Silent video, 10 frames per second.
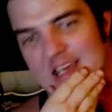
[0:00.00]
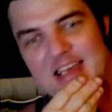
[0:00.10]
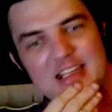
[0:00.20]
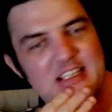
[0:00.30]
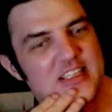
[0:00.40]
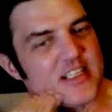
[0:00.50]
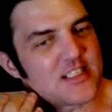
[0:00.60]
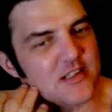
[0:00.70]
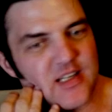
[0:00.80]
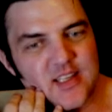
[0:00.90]
let's see, is
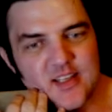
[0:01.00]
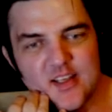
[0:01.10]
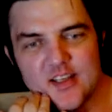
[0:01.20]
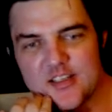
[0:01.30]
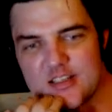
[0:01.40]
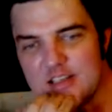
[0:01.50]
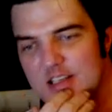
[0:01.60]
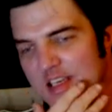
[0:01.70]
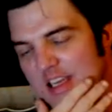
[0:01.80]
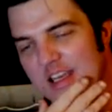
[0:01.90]
there anything else?
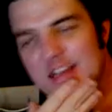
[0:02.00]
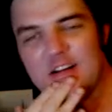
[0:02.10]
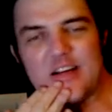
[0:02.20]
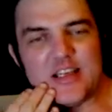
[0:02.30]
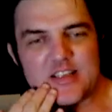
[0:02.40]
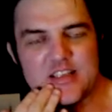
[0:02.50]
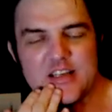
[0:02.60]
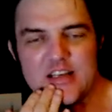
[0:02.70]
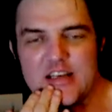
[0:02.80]
There is.